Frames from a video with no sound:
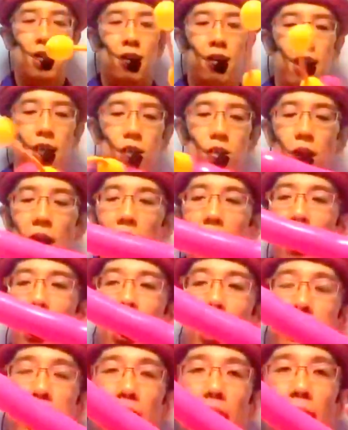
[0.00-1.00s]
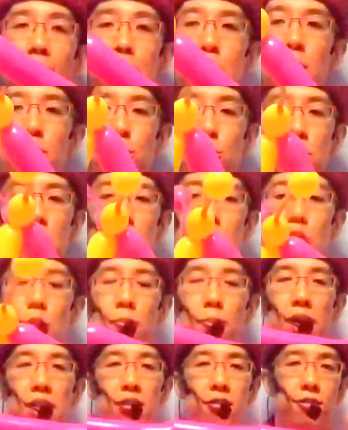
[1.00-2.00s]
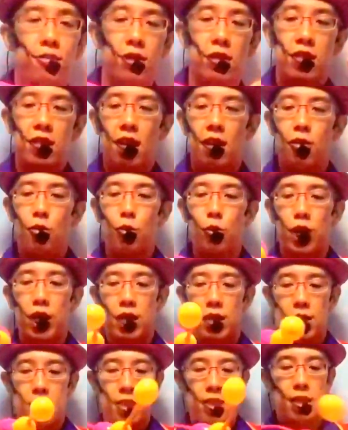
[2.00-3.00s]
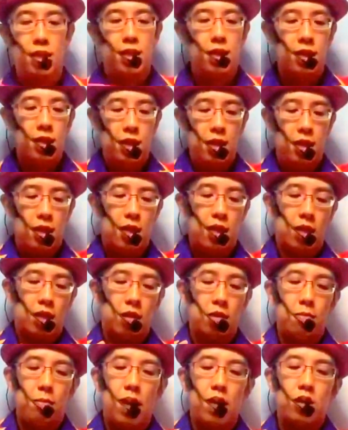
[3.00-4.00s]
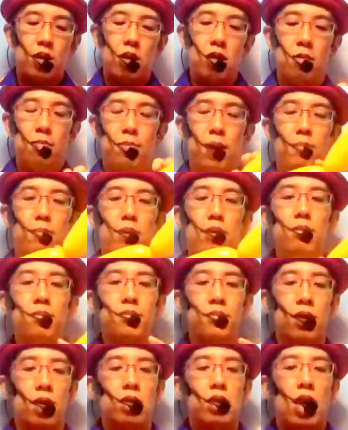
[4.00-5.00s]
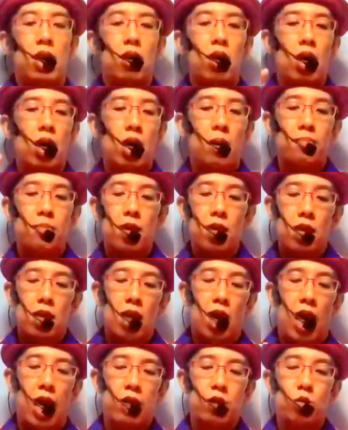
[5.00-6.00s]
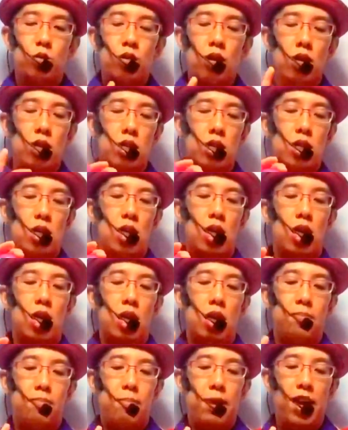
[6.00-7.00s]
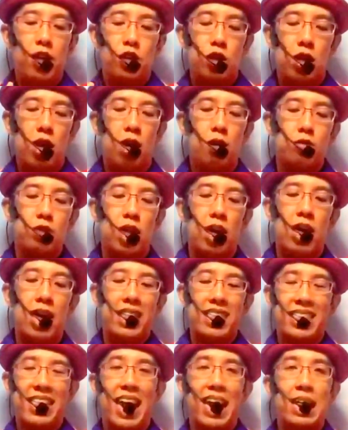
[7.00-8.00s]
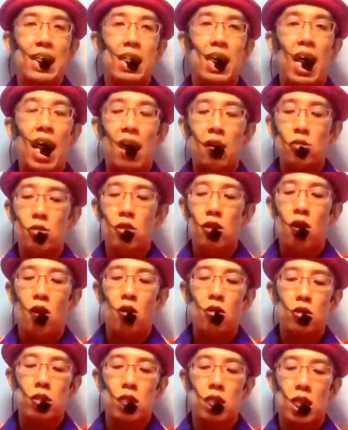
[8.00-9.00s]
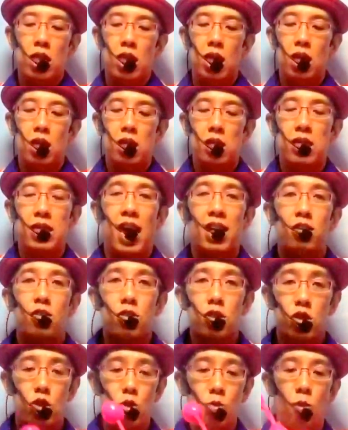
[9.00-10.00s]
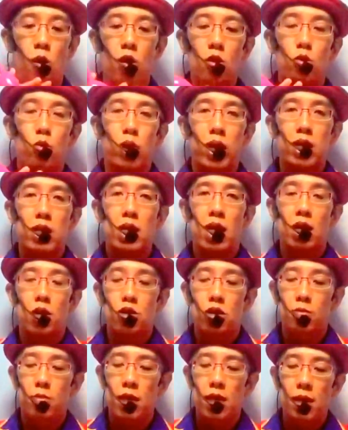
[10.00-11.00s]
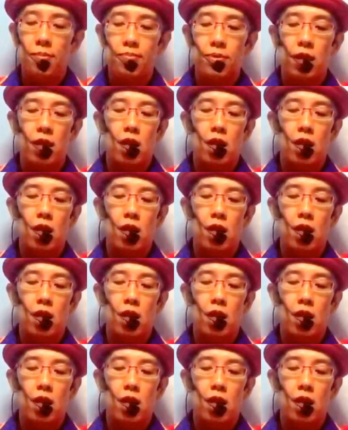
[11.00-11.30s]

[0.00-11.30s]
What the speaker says: Right, so now I'm going to proceed to make the first set of wings. I'm going to measure a bubble. Now I do not measure out exactly how long the size of the small wings are going to be.